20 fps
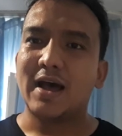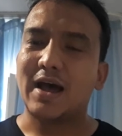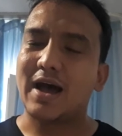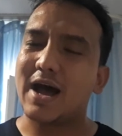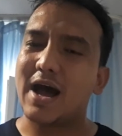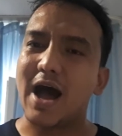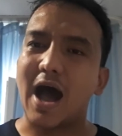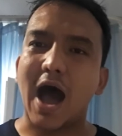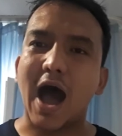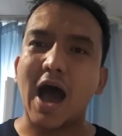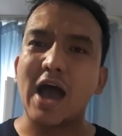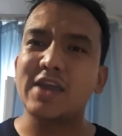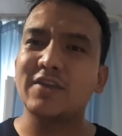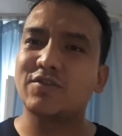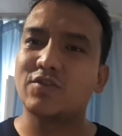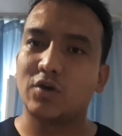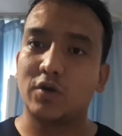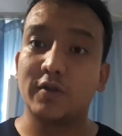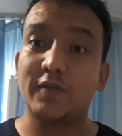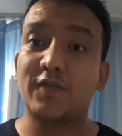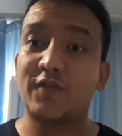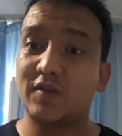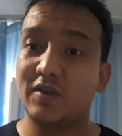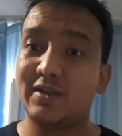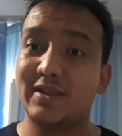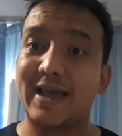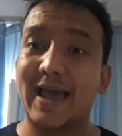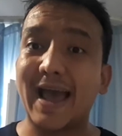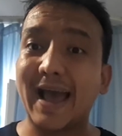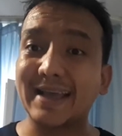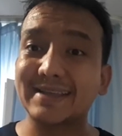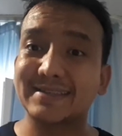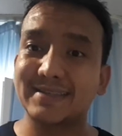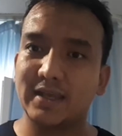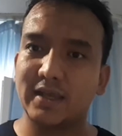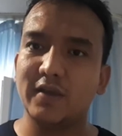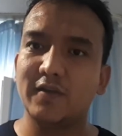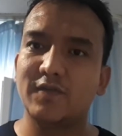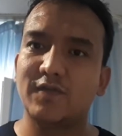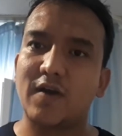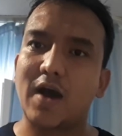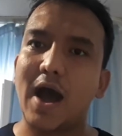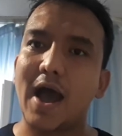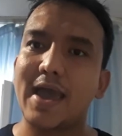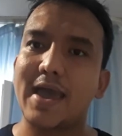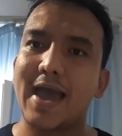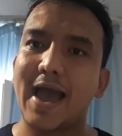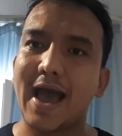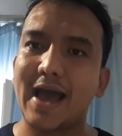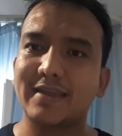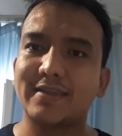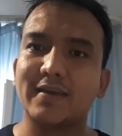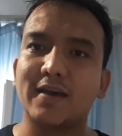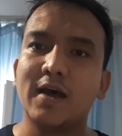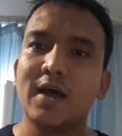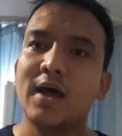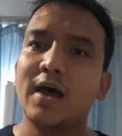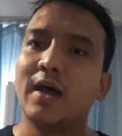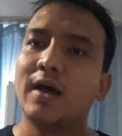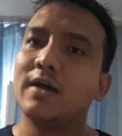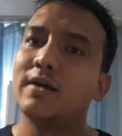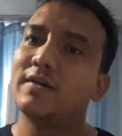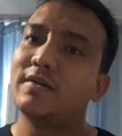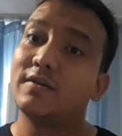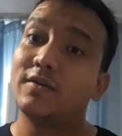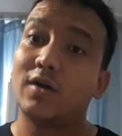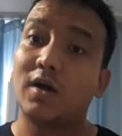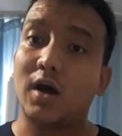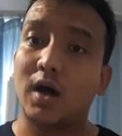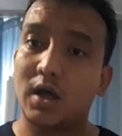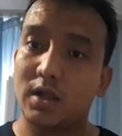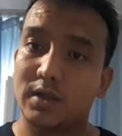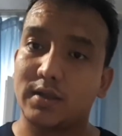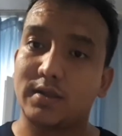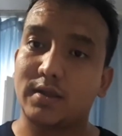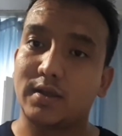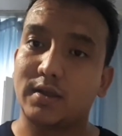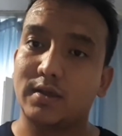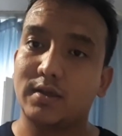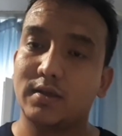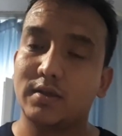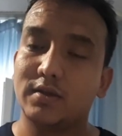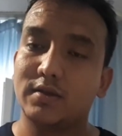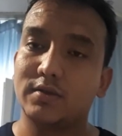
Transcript: uh, I don't feel as if I had a holiday.